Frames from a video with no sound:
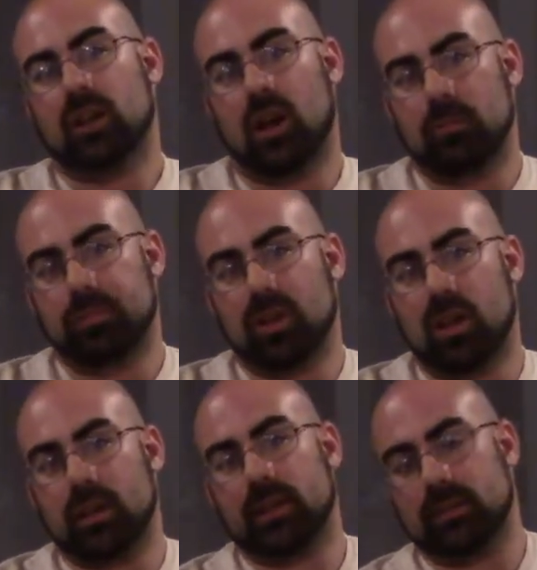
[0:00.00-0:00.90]

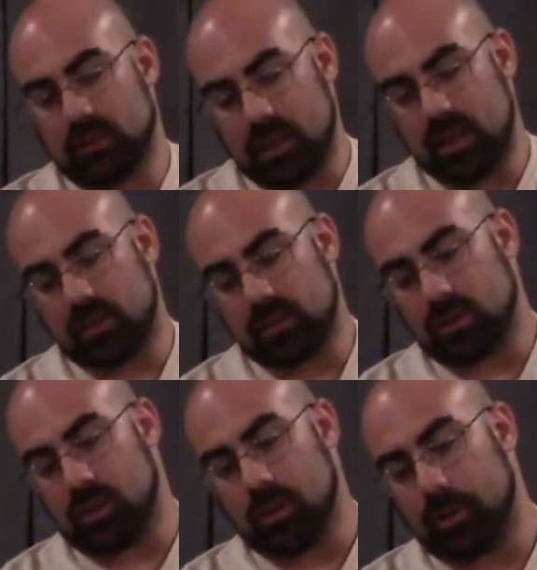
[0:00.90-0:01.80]
unplug it, take this
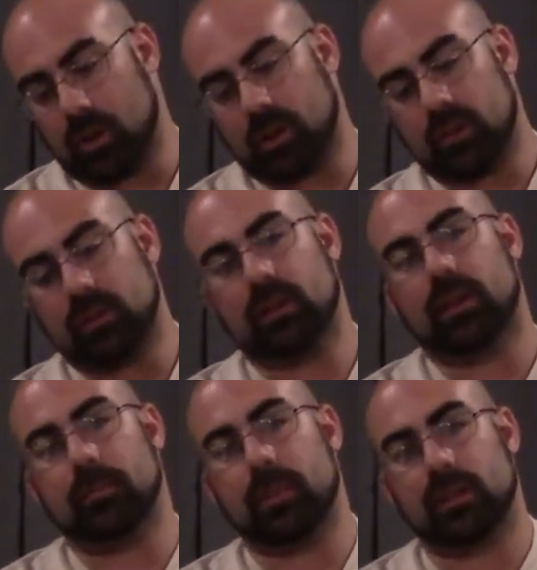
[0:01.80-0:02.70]
all apart,
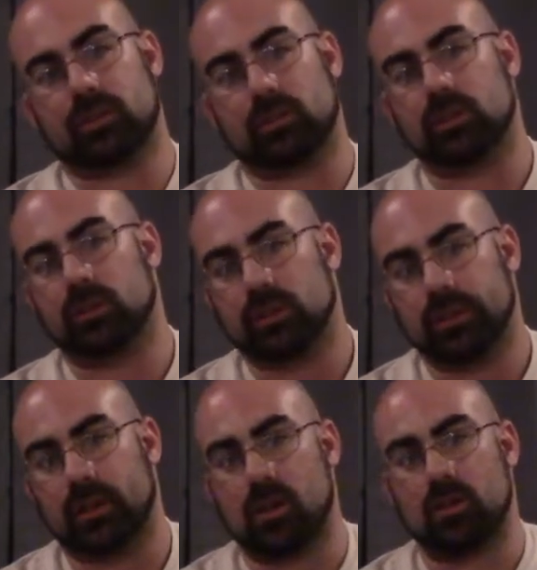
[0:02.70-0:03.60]
and make sure,
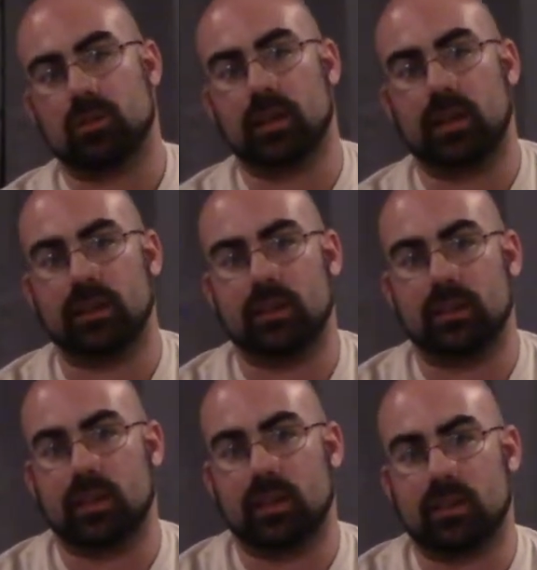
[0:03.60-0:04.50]
you know,
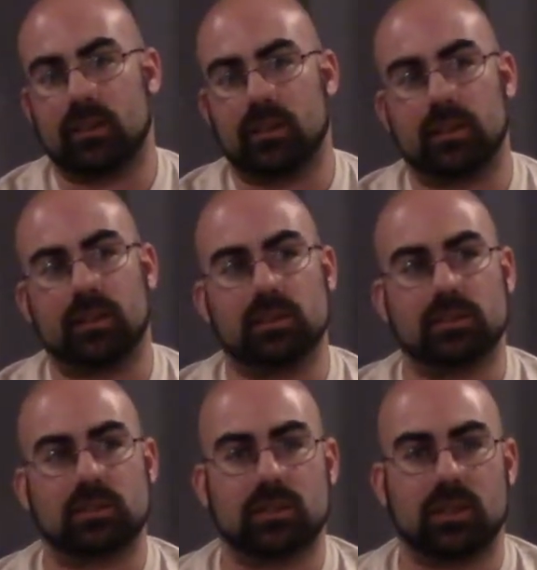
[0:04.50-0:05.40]
anything
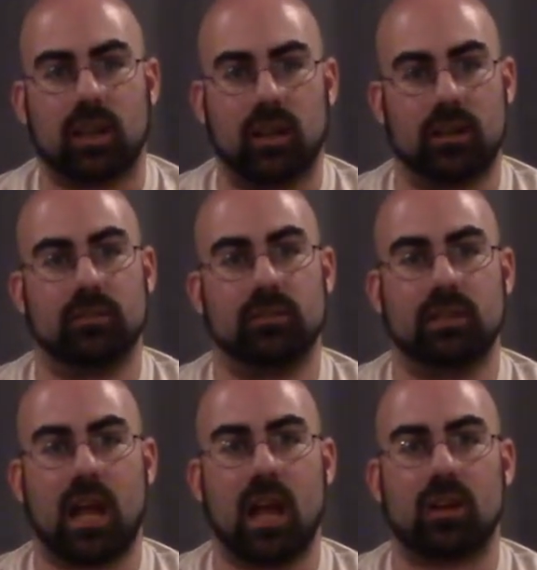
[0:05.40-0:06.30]
is
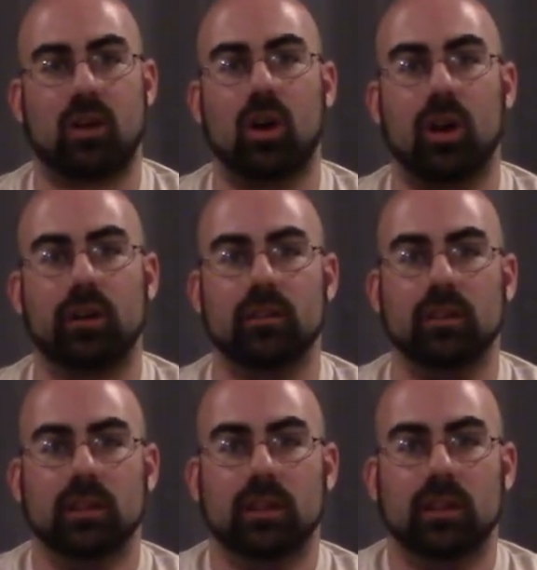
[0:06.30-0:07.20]
not caught.
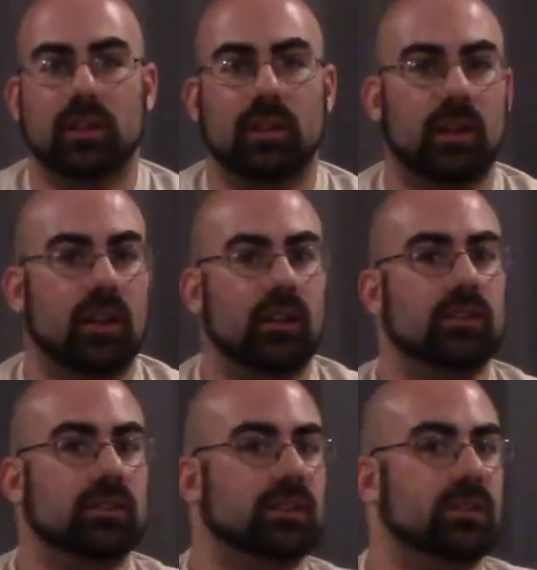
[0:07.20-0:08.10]
It
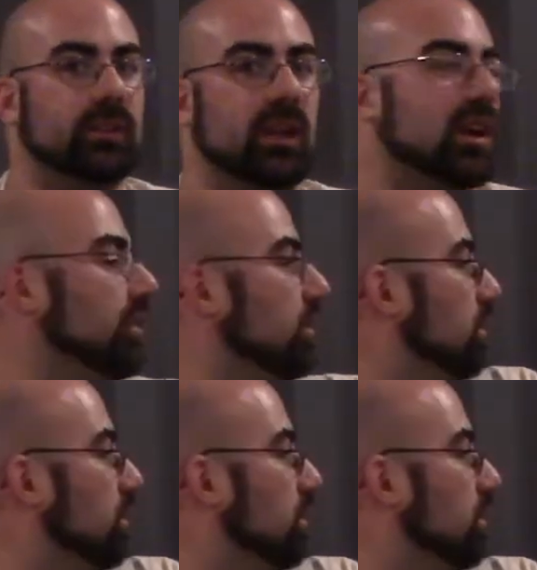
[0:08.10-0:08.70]
looks like we got